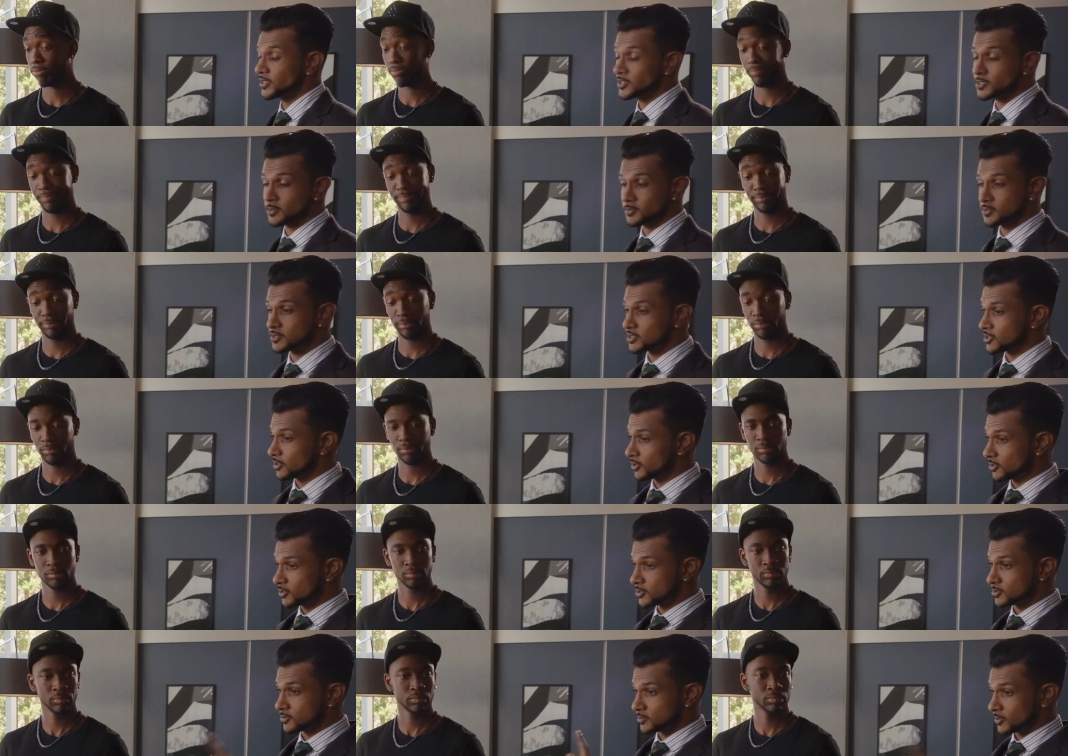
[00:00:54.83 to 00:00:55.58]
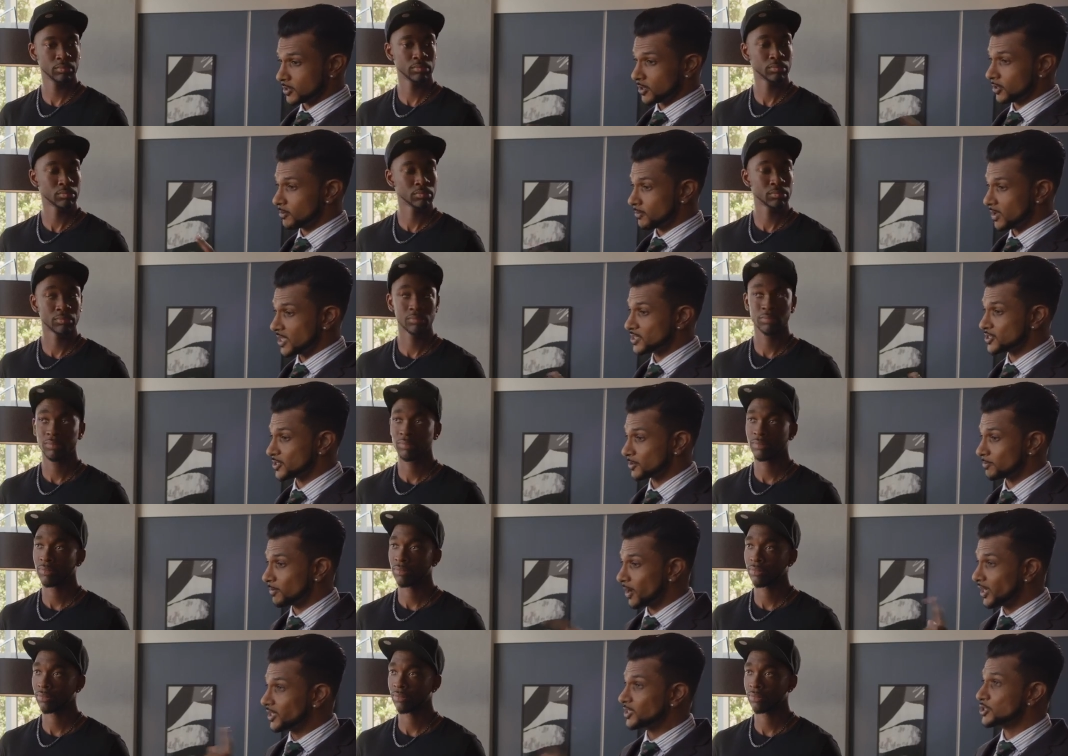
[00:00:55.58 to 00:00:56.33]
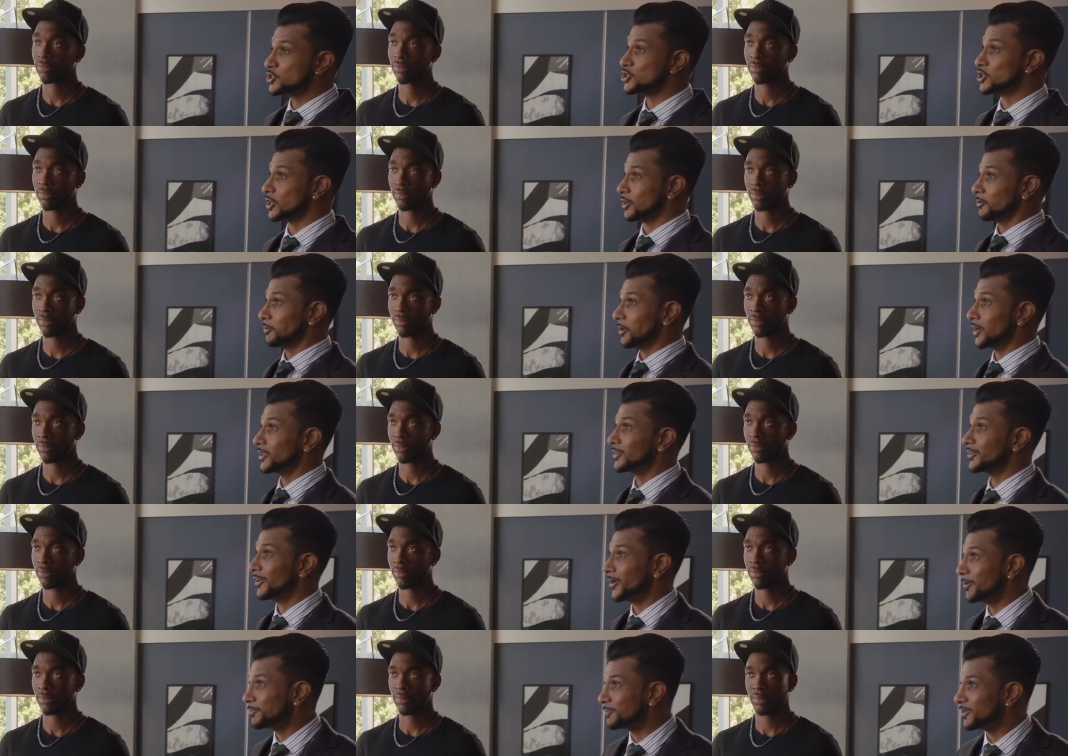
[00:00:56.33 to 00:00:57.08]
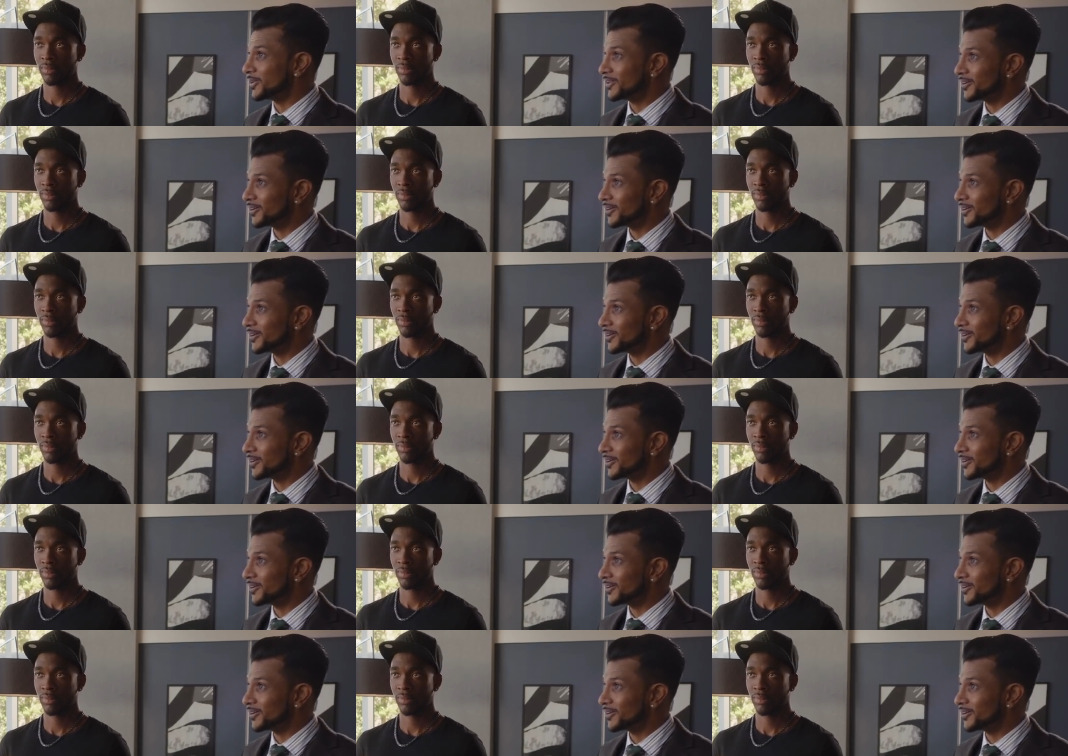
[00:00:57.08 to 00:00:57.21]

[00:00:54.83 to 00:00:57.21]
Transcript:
Speaker 1: That's some serious uh, Magic Mike shit right there,